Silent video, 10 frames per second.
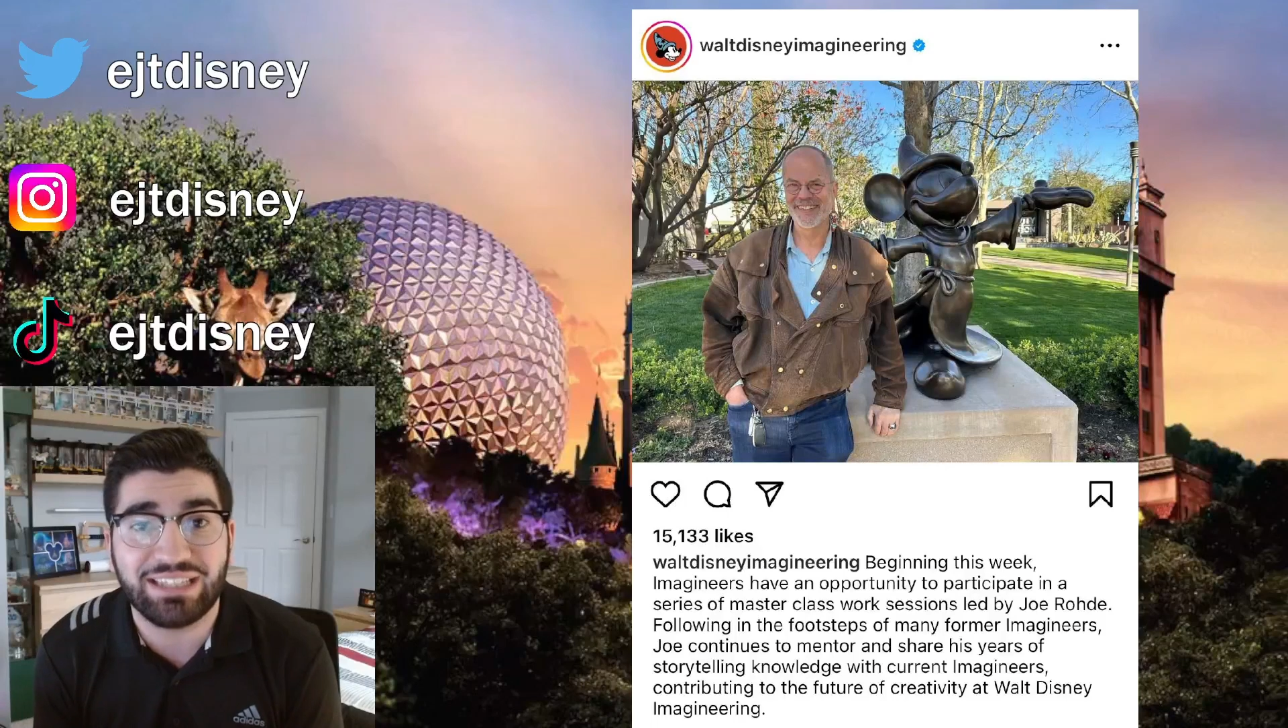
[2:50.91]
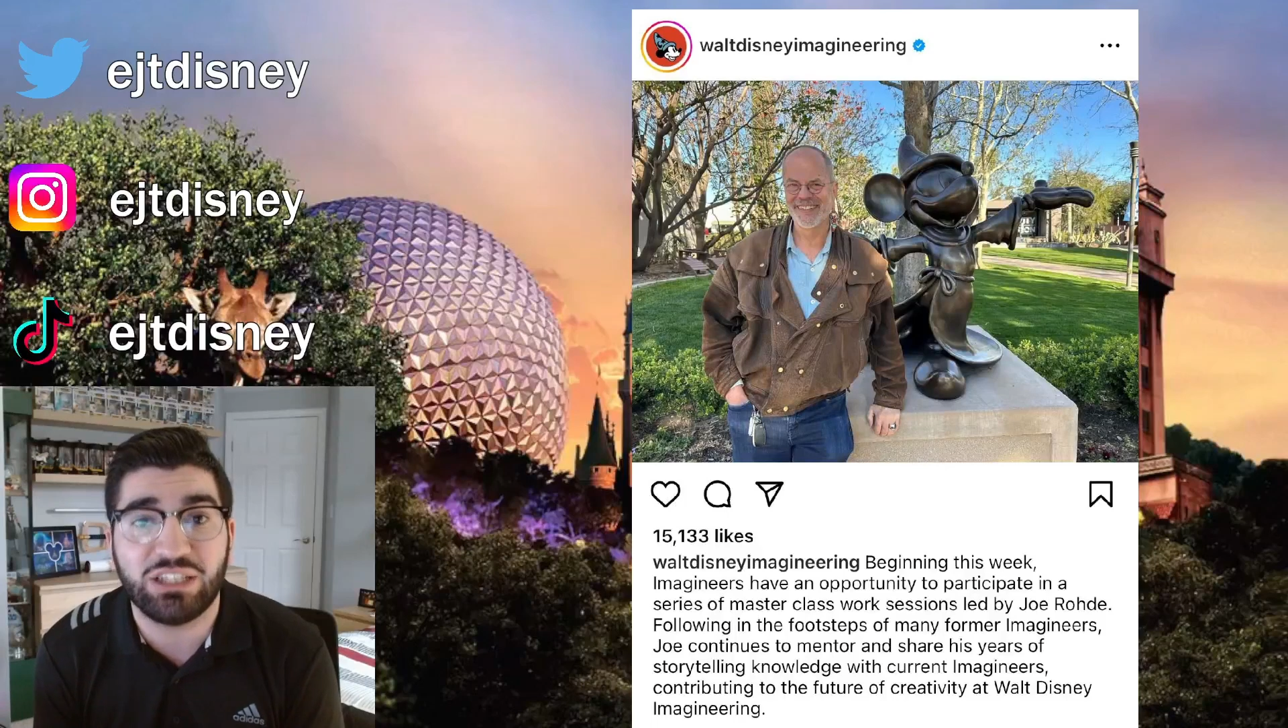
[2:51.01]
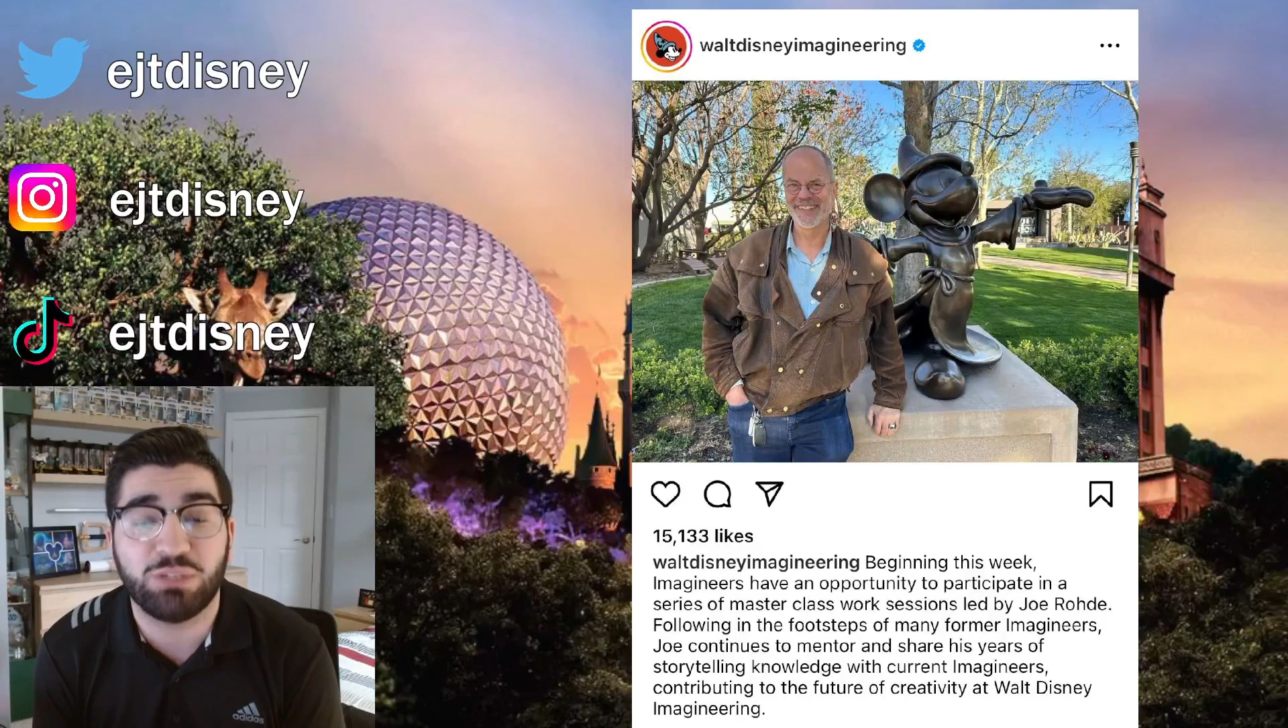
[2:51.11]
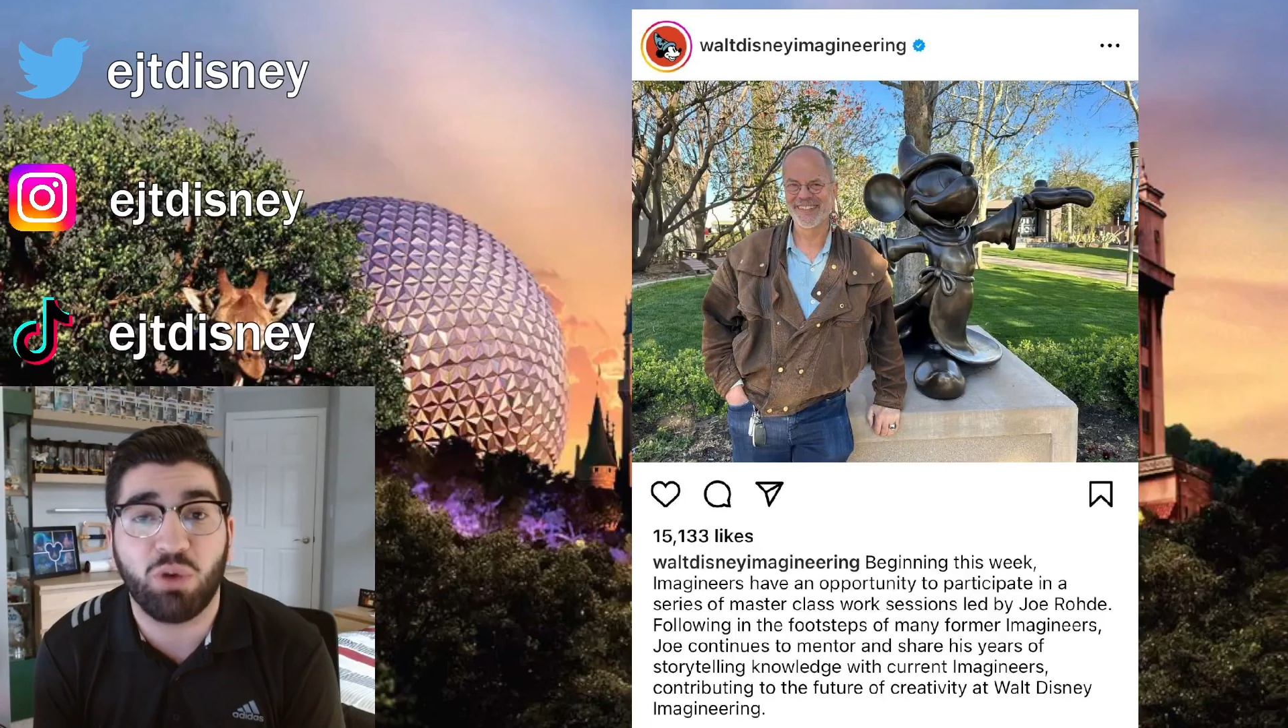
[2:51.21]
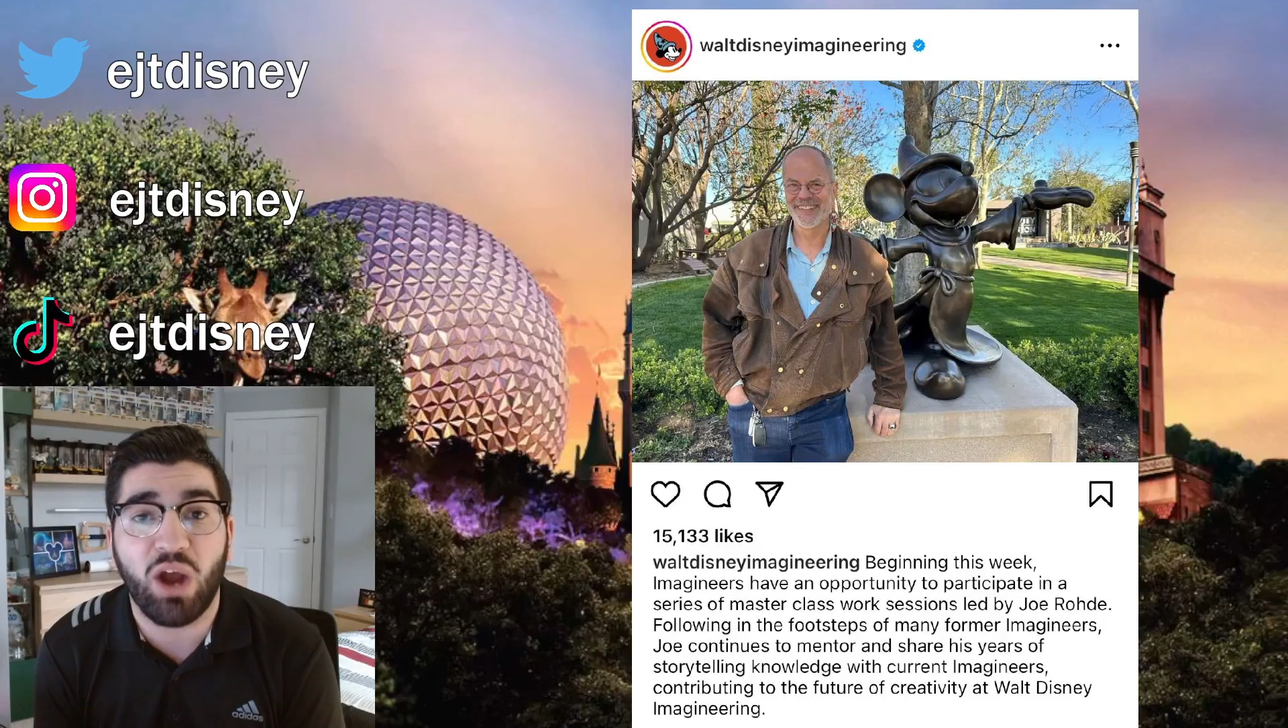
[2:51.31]

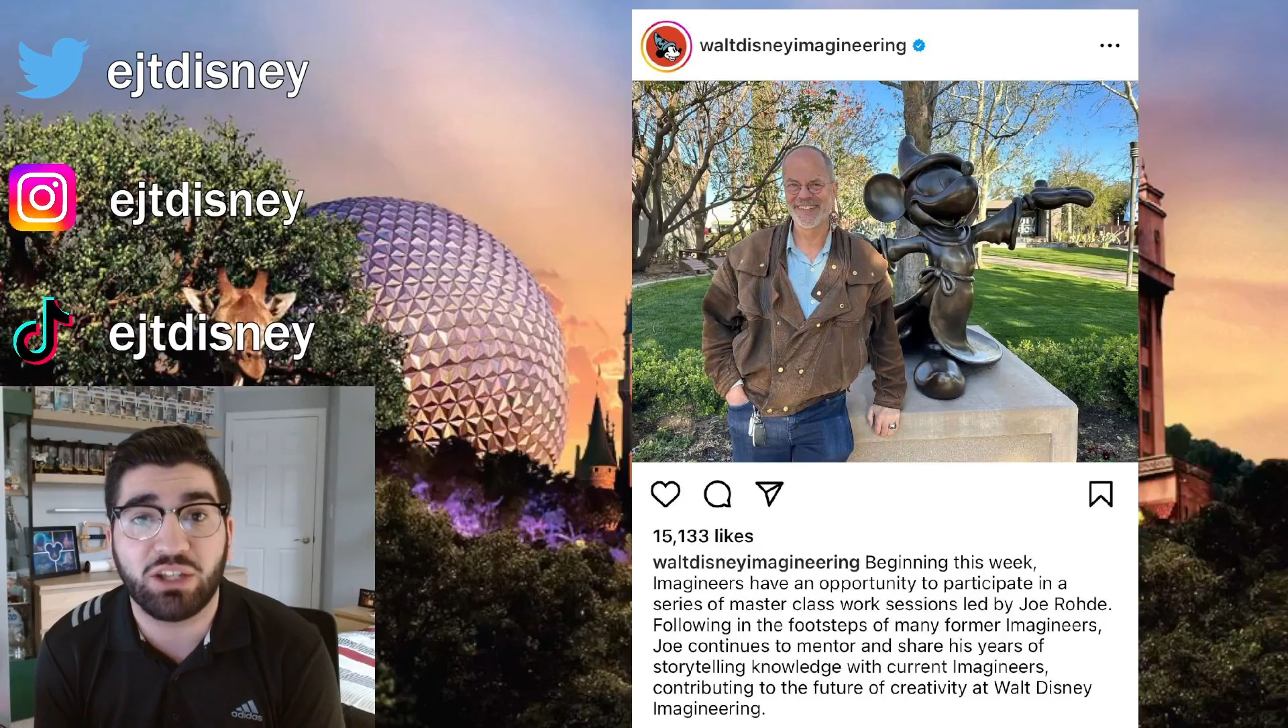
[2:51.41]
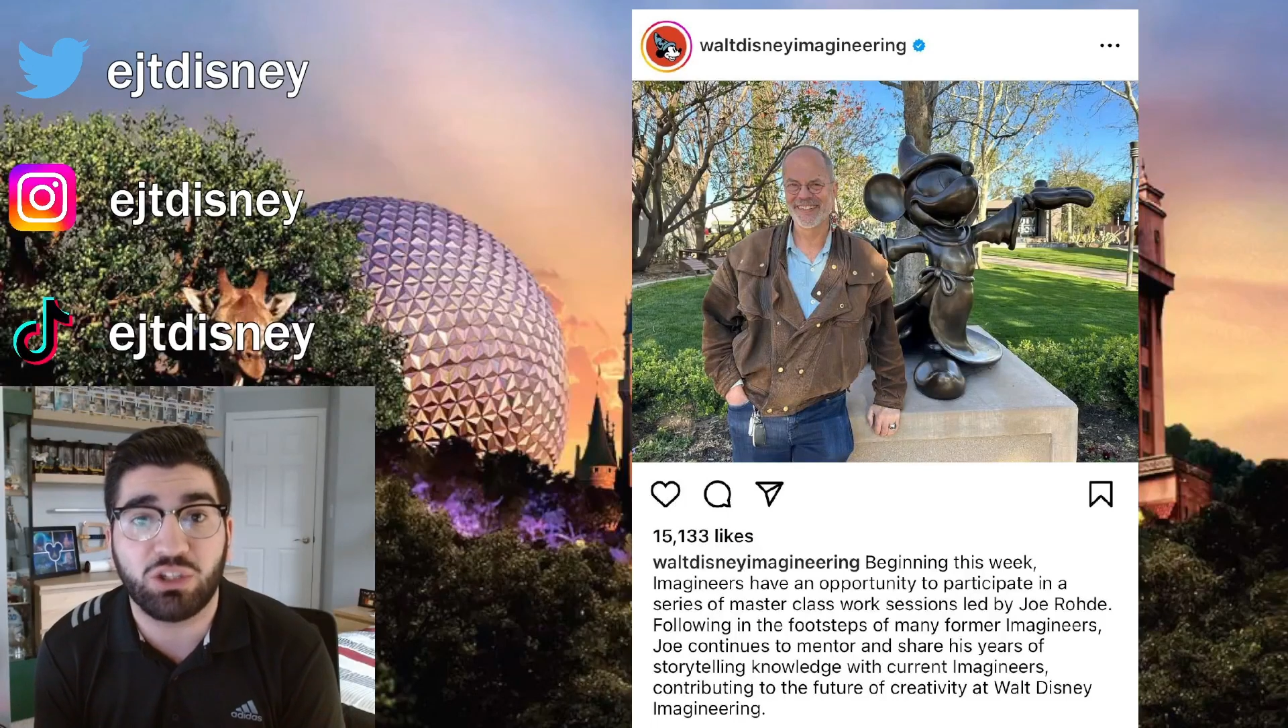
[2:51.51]
he's brought